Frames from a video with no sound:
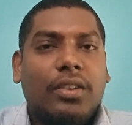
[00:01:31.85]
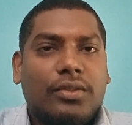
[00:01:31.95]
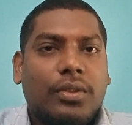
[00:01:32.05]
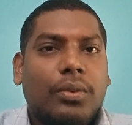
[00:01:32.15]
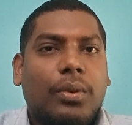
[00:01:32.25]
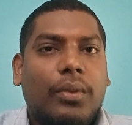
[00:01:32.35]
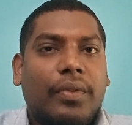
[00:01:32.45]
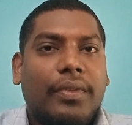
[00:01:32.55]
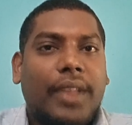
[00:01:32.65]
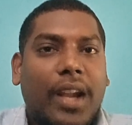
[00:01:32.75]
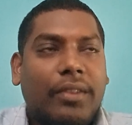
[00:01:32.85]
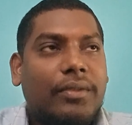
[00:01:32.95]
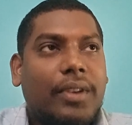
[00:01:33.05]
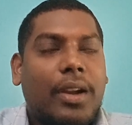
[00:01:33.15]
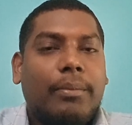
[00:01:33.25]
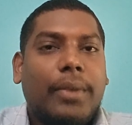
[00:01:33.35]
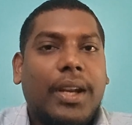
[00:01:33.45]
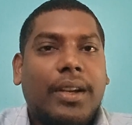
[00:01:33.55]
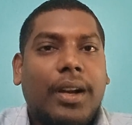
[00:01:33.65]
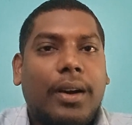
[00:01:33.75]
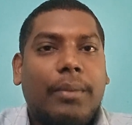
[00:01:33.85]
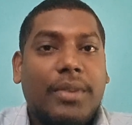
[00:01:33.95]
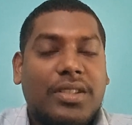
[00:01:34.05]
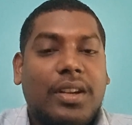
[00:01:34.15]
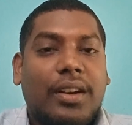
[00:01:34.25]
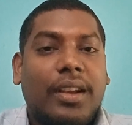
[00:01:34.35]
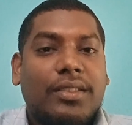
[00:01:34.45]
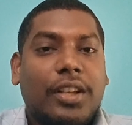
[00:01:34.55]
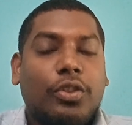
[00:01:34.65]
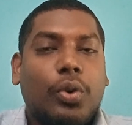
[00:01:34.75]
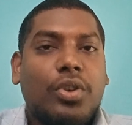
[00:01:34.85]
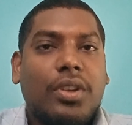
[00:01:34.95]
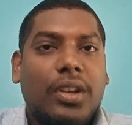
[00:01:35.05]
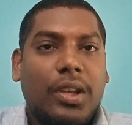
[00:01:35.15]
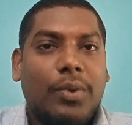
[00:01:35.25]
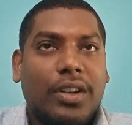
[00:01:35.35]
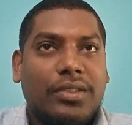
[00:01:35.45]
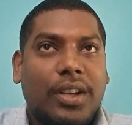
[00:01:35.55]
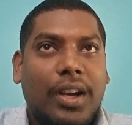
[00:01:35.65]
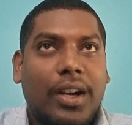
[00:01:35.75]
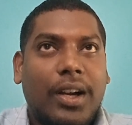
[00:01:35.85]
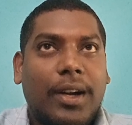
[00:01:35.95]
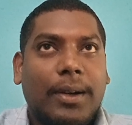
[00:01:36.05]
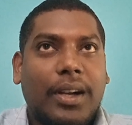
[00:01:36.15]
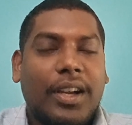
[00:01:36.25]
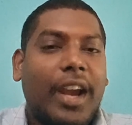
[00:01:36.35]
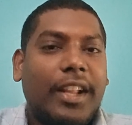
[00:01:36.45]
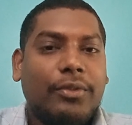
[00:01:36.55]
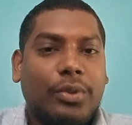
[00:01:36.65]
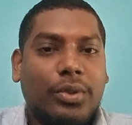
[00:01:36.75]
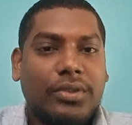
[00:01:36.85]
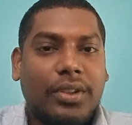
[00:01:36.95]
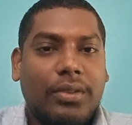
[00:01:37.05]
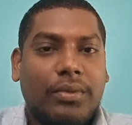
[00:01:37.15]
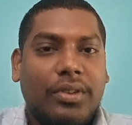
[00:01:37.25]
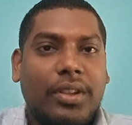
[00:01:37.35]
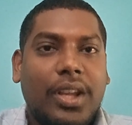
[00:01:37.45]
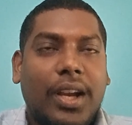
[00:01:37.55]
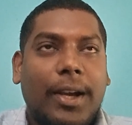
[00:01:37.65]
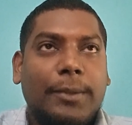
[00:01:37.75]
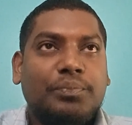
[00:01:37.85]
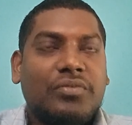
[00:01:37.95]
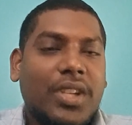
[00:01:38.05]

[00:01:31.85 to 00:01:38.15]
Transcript: So then I met Mr. Santosh. He was the guiding force in the